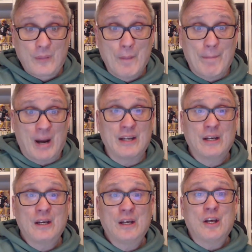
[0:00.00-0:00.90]
but
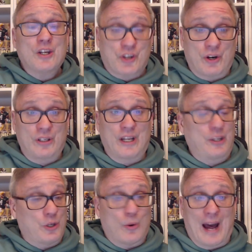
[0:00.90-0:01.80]
certainly
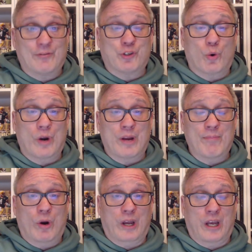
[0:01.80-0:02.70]
you have Jordan
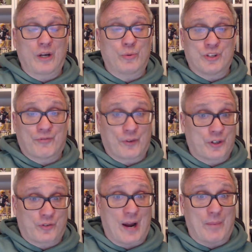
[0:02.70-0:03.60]
Morgan, who was a
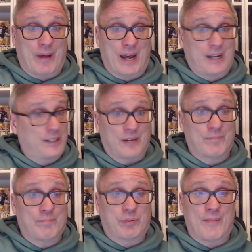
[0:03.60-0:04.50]
first round pick,
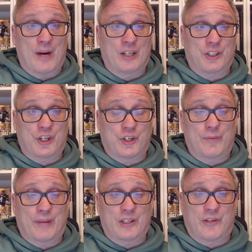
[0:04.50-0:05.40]
didn't play much this
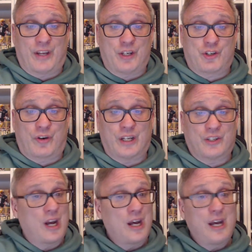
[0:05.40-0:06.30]
year because of
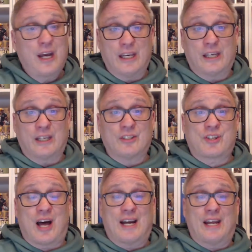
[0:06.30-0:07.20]
injuries. He can
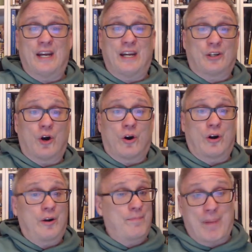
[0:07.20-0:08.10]
slot in at
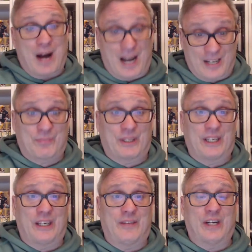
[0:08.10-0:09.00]
guard, possibly
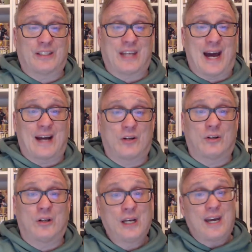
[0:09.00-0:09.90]
even at
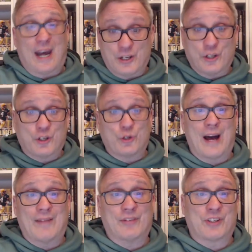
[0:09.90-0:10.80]
tackle, and you do
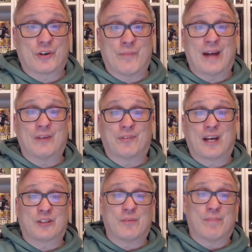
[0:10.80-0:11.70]
have a certain amount of
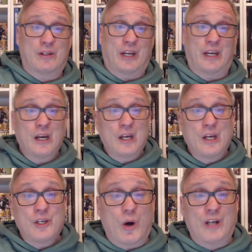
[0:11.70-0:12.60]
flexibility.
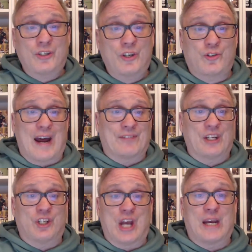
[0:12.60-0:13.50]
You also
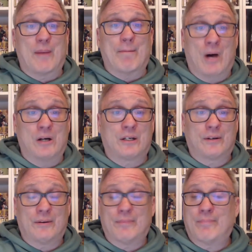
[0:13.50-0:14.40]
drafted Jacob Monk,
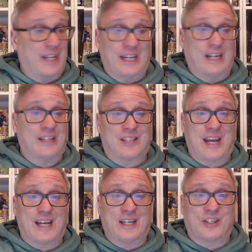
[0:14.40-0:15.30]
but he didn't
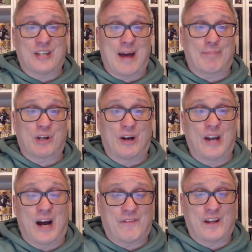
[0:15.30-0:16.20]
take any snaps on
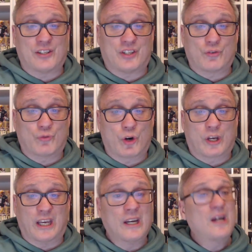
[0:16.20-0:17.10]
offense as a
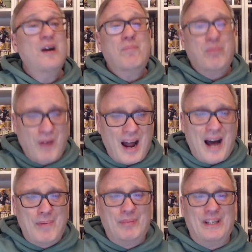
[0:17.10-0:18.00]
rookie.
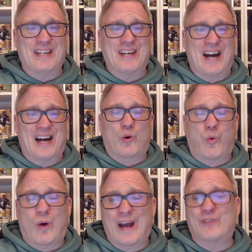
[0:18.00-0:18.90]
Probably not
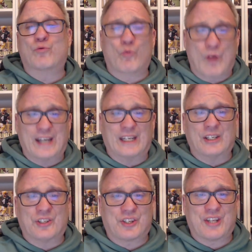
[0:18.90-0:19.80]
quite ready
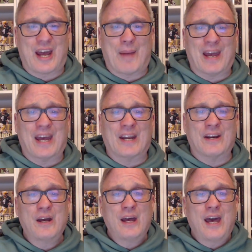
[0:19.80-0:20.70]
to step in
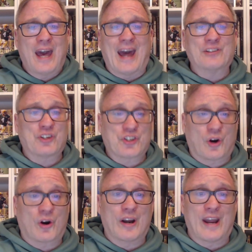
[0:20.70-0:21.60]
and
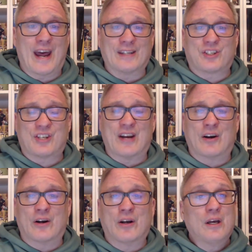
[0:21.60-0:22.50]
start at
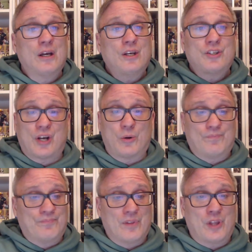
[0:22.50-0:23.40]
center. So
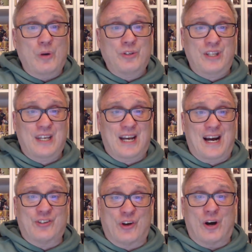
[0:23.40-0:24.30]
those are the
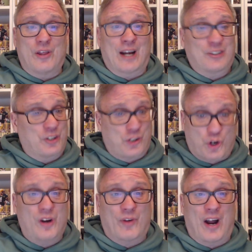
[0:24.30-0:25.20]
guys on the roster.
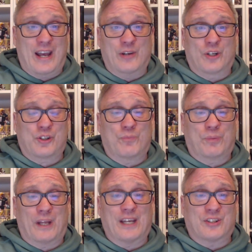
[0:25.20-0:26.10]
Sean Ryan also
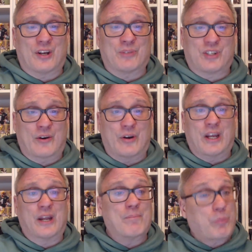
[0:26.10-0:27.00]
played some center
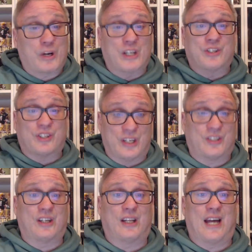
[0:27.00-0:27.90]
in
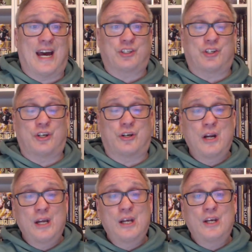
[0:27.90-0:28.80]
preseason last year.
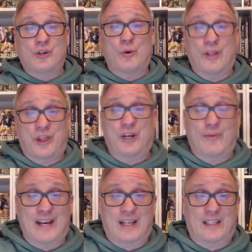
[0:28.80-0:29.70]
So
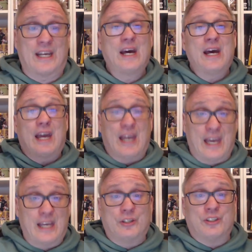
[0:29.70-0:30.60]
theoretically,
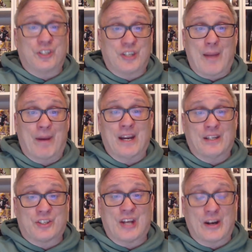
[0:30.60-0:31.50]
he could step in
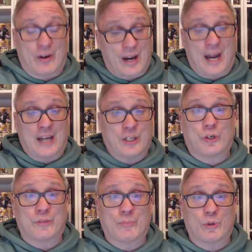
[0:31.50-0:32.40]
at center and you
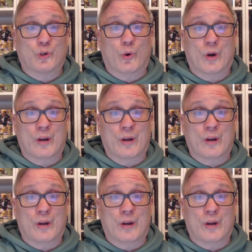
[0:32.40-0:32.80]
could move Jordan